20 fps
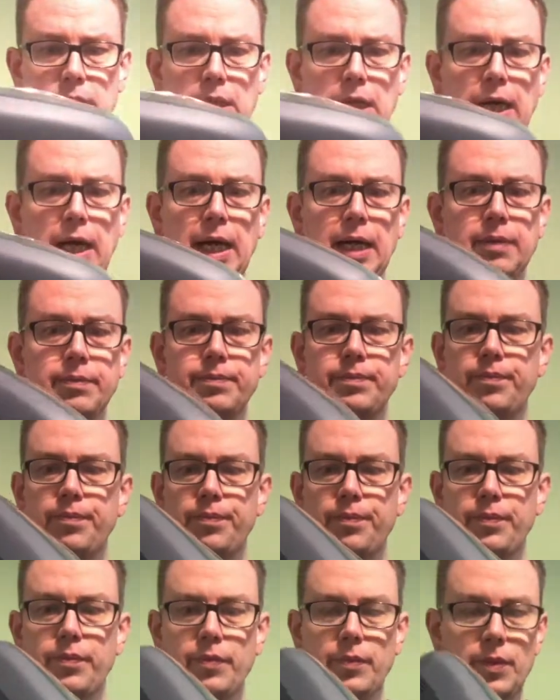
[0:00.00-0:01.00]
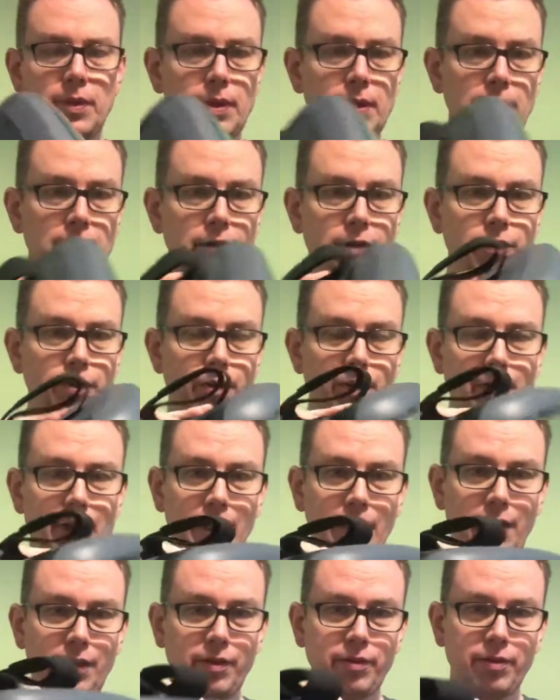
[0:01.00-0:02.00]
Ah, so
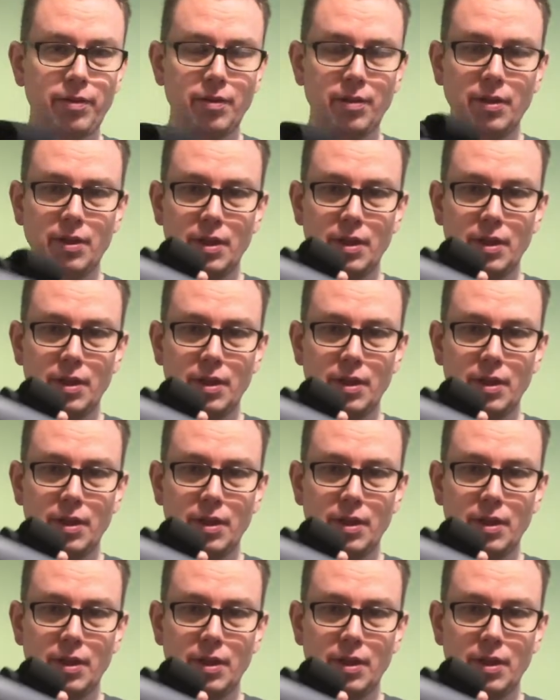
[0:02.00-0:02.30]
these